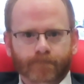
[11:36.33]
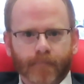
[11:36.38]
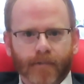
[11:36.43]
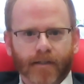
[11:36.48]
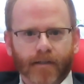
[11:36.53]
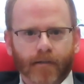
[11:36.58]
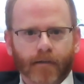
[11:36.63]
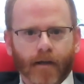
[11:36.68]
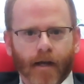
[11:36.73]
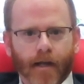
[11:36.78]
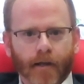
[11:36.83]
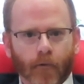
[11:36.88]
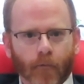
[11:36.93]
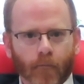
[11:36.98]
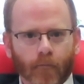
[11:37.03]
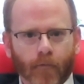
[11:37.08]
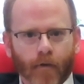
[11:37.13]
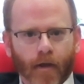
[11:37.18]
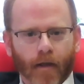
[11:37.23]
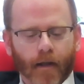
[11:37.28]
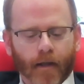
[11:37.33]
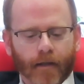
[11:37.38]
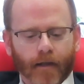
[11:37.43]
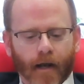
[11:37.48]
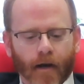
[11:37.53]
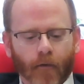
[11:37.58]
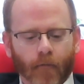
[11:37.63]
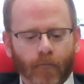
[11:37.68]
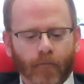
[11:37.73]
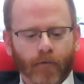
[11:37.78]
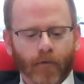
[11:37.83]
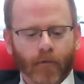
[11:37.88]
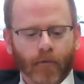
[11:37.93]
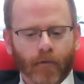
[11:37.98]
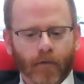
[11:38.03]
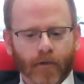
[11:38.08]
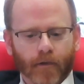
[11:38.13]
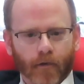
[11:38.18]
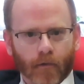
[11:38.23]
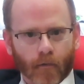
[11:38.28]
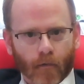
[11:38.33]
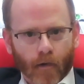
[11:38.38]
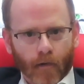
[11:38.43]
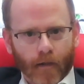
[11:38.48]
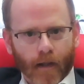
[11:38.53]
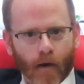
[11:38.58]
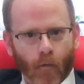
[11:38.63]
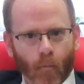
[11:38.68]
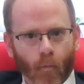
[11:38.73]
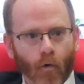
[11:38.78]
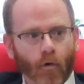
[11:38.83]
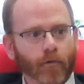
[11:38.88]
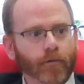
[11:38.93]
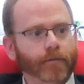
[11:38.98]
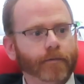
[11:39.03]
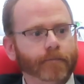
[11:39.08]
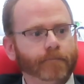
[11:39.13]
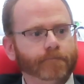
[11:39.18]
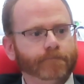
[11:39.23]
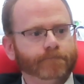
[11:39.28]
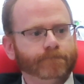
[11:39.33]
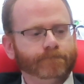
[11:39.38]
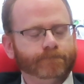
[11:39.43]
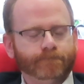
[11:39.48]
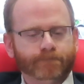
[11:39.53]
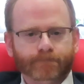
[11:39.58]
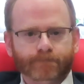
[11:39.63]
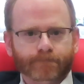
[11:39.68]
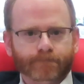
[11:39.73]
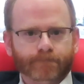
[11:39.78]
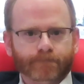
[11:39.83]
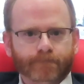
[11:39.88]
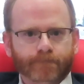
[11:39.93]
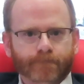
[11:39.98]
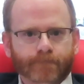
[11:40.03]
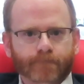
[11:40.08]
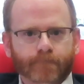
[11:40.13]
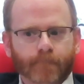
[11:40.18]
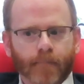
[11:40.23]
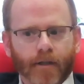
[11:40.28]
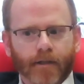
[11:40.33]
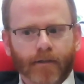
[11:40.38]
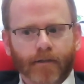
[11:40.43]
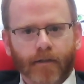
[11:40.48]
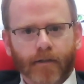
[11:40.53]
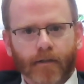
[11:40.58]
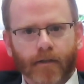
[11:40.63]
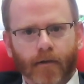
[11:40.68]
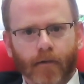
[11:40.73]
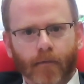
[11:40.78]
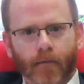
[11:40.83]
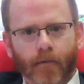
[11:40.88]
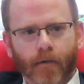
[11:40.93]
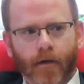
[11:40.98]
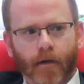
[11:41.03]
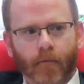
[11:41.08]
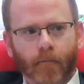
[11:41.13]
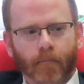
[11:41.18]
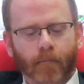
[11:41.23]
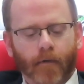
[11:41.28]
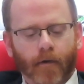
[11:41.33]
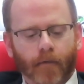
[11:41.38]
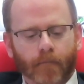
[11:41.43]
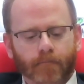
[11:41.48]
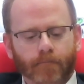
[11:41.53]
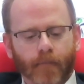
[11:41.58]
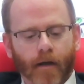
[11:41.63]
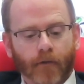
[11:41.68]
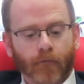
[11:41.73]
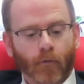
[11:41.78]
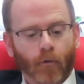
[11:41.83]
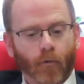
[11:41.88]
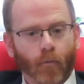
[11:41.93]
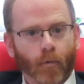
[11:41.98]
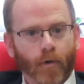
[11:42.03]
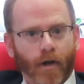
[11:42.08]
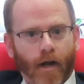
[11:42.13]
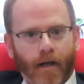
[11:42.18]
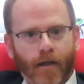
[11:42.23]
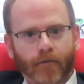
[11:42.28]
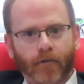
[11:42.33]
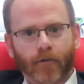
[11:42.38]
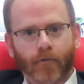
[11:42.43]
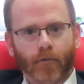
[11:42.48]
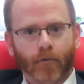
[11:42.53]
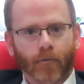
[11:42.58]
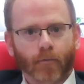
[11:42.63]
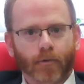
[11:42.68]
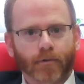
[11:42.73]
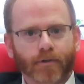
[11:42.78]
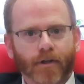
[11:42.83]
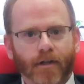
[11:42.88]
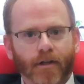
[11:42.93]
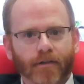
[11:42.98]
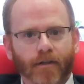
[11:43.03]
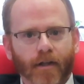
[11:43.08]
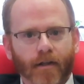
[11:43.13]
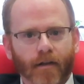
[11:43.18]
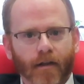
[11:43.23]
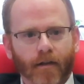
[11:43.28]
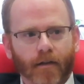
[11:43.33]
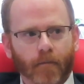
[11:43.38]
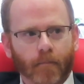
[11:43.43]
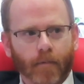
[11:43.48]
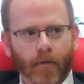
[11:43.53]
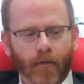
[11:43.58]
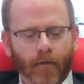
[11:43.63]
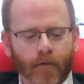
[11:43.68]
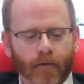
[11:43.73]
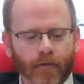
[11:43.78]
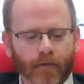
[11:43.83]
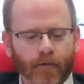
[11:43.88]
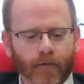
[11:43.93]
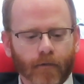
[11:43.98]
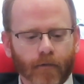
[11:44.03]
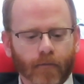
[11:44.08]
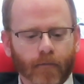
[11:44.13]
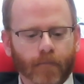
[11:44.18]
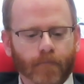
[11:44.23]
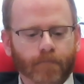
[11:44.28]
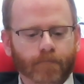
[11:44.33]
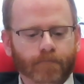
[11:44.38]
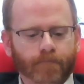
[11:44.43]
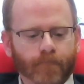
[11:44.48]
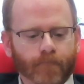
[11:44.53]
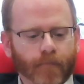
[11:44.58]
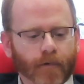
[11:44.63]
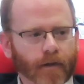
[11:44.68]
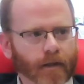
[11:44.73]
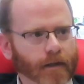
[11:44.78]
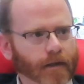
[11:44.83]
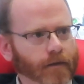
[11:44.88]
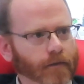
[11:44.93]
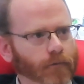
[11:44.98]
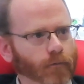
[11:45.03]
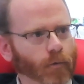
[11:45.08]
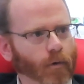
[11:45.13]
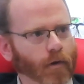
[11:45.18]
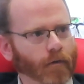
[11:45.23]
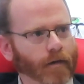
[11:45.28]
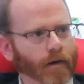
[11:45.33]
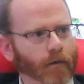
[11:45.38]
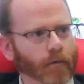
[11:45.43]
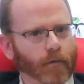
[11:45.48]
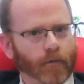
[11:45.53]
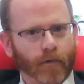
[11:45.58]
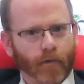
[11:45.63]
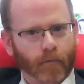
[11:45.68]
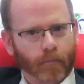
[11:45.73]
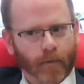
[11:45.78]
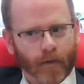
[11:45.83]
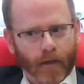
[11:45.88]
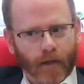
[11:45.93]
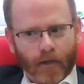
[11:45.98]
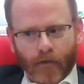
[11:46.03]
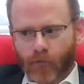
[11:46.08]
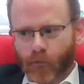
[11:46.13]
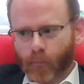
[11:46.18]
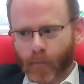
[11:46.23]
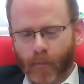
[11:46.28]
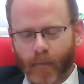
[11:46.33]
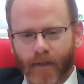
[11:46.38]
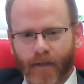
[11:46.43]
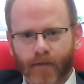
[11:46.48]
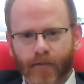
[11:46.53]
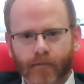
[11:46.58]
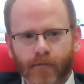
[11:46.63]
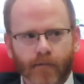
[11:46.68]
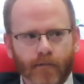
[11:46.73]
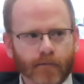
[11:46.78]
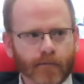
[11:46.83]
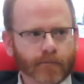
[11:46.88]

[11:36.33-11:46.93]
I mean, I don't feel, you know, a lot worse. But, you know, I guess I sort of wish I could take a good pill and, you know, for like 12 hours I would be like Superman,